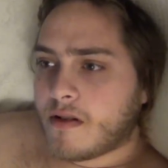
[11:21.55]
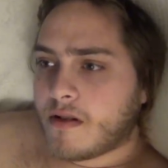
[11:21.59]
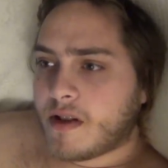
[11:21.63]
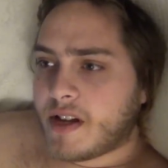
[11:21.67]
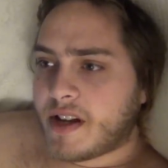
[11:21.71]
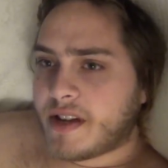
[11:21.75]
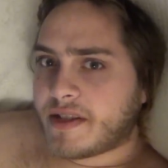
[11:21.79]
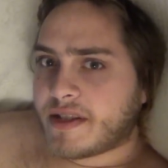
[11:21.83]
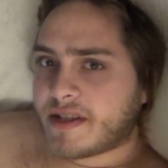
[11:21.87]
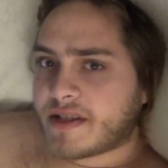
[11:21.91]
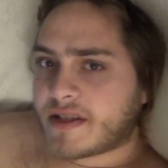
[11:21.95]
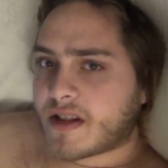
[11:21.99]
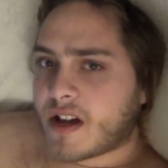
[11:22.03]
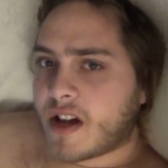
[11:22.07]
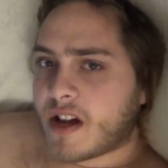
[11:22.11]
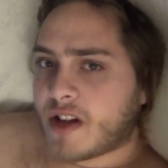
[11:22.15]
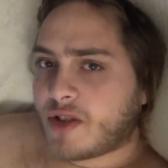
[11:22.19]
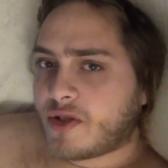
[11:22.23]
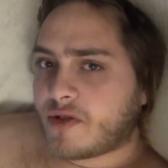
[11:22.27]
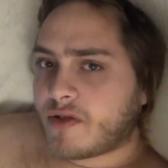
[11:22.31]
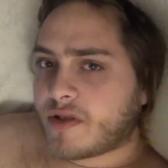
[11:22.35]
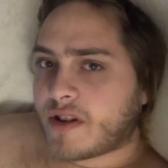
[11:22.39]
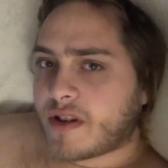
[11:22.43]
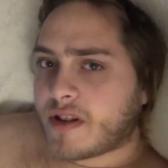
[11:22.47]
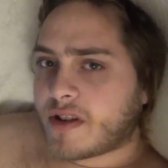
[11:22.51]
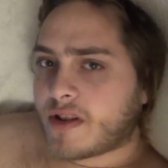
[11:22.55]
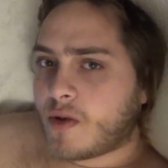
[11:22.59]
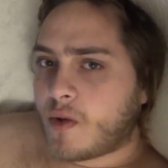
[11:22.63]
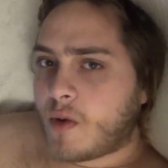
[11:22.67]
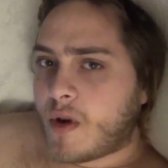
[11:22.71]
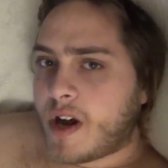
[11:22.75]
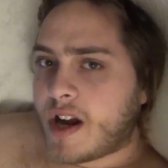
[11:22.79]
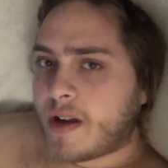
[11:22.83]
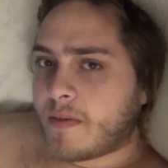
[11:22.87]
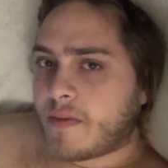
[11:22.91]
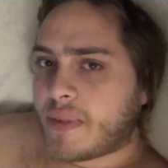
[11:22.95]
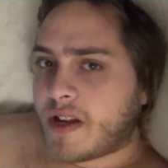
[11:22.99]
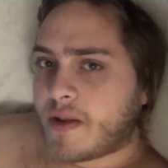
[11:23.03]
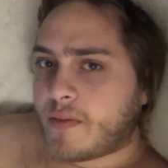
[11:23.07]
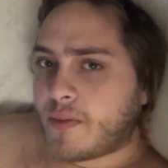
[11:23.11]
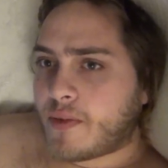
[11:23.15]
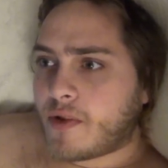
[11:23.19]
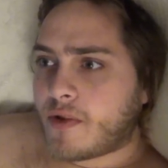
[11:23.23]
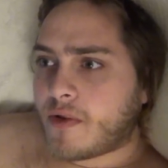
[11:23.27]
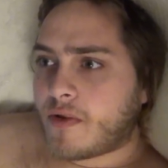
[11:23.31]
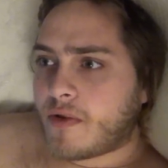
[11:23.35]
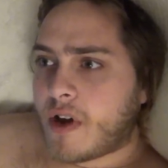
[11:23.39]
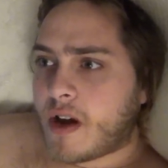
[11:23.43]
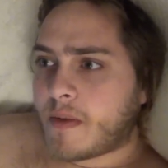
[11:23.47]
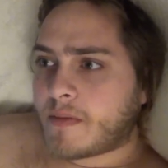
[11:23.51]
In this country, the white
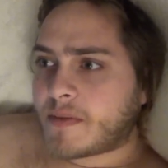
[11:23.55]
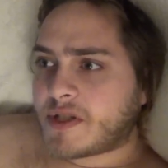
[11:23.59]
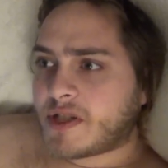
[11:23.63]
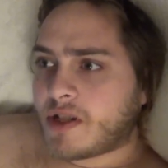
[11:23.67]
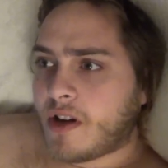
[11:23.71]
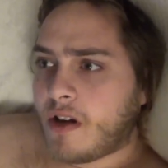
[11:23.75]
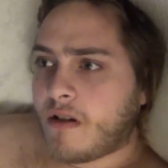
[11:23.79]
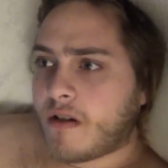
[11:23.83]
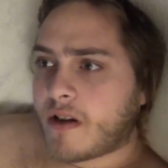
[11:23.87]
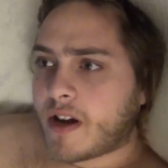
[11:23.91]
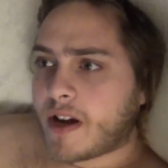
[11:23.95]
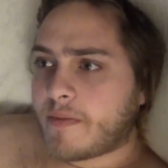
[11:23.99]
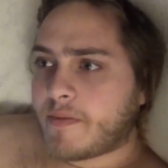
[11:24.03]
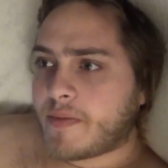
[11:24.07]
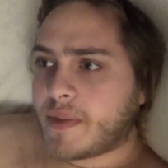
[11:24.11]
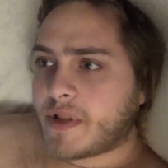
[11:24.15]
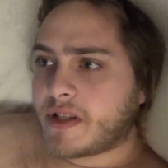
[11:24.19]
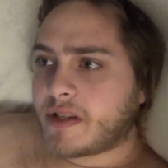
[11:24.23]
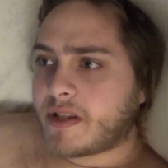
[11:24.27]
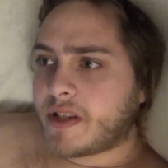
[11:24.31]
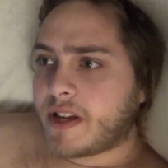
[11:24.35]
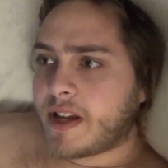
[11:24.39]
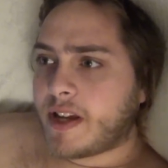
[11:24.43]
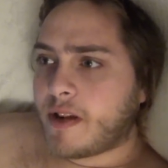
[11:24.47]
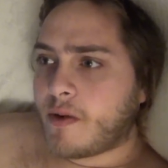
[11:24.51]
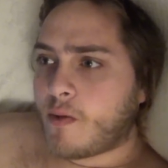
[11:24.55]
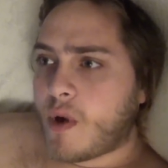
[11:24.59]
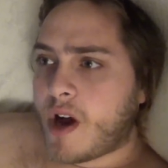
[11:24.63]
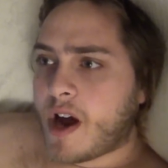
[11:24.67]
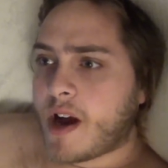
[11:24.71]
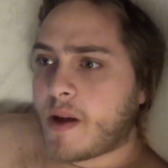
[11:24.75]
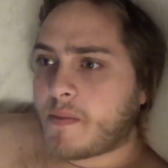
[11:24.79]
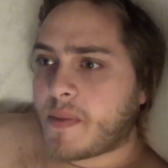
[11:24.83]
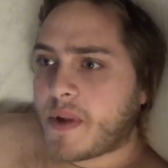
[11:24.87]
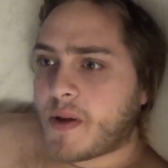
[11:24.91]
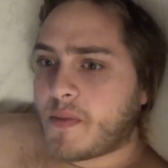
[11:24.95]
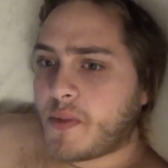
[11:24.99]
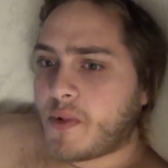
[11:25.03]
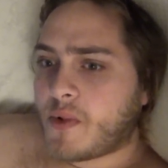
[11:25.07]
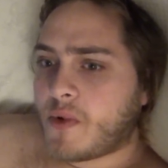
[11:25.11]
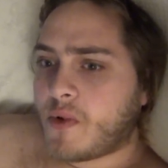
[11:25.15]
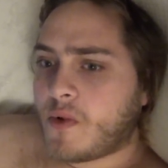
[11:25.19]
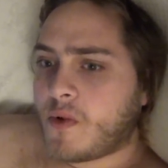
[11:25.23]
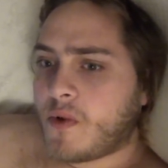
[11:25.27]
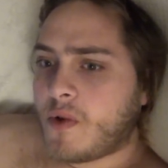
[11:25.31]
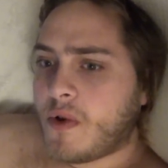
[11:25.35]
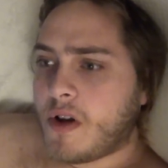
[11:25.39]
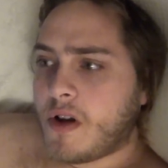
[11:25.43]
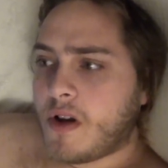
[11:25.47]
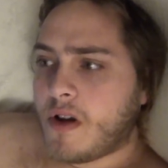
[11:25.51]
people, I'm sorry, but the white
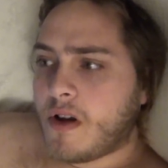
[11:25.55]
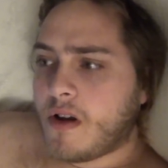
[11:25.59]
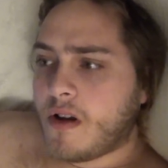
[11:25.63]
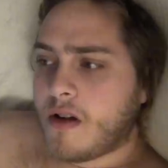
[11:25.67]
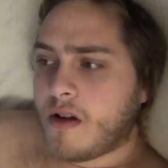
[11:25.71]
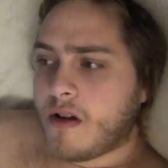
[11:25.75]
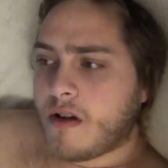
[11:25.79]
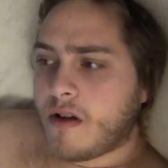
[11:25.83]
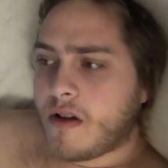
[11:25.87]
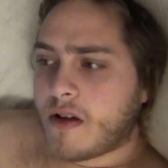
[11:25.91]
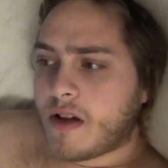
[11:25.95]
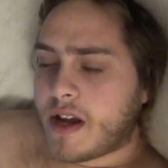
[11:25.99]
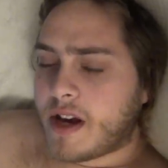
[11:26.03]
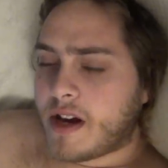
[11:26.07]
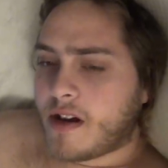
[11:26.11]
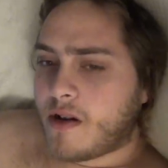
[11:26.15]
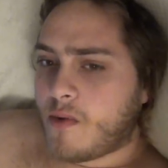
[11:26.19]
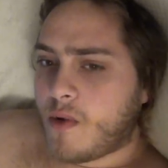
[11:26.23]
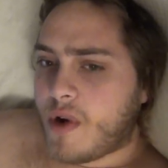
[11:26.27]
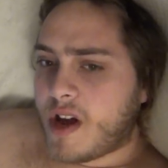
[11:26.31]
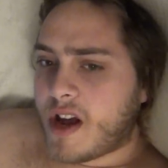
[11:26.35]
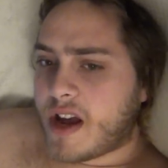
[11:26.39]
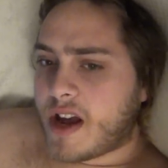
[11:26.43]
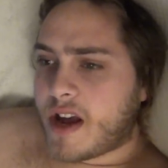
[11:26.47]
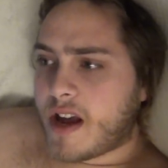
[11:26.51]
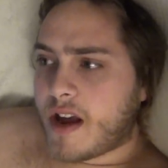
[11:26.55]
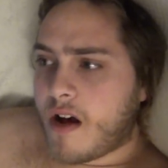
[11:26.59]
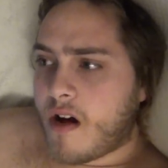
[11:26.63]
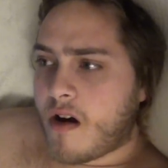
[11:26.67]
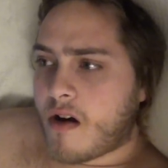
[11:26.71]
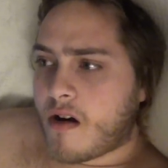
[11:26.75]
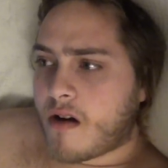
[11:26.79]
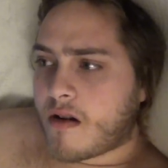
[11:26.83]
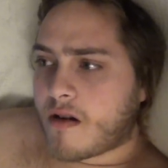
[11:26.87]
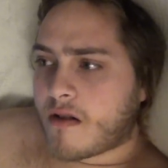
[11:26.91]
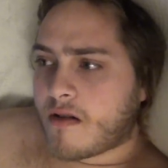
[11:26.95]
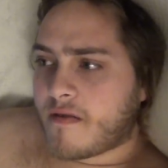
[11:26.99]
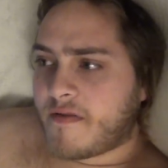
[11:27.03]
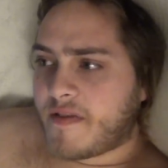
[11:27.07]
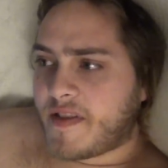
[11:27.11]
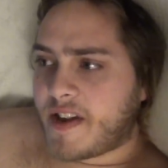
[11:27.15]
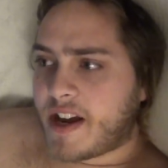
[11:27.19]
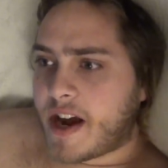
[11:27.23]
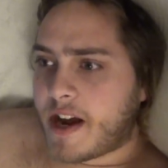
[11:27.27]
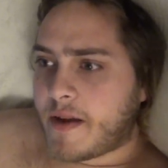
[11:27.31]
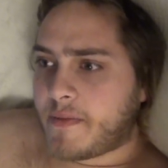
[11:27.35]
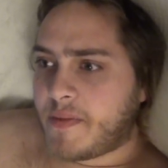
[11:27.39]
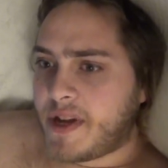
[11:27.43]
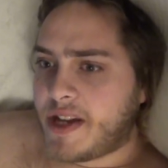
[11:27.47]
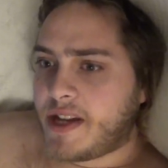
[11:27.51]
people, in a way, are
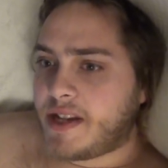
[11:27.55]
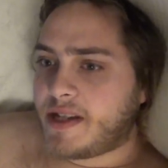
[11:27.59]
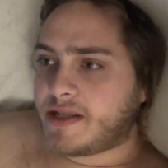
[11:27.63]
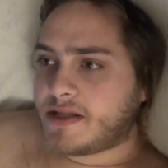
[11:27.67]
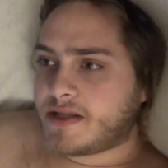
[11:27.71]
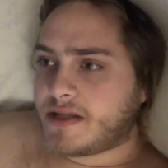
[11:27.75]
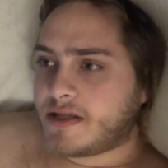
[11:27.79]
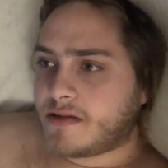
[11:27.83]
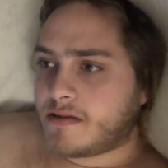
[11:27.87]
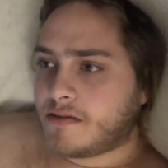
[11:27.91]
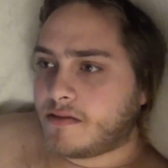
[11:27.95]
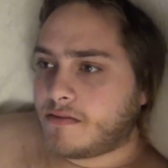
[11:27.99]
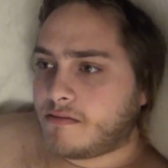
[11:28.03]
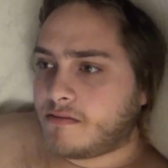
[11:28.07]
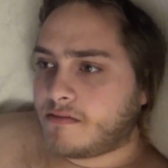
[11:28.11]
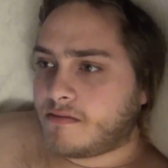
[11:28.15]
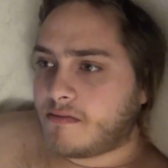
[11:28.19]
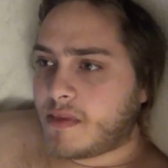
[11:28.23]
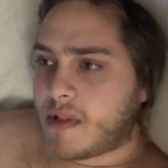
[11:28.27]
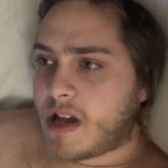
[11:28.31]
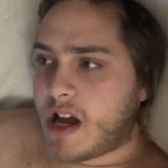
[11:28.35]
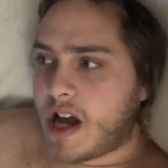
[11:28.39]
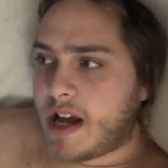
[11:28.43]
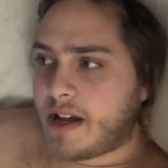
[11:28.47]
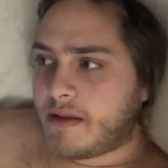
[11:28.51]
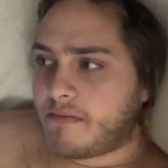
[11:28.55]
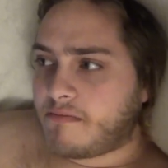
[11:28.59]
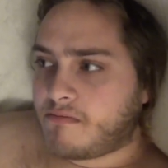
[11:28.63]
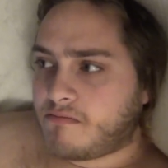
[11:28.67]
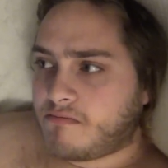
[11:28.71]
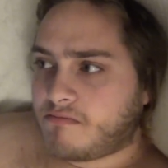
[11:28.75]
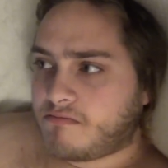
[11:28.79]
VIPs. I,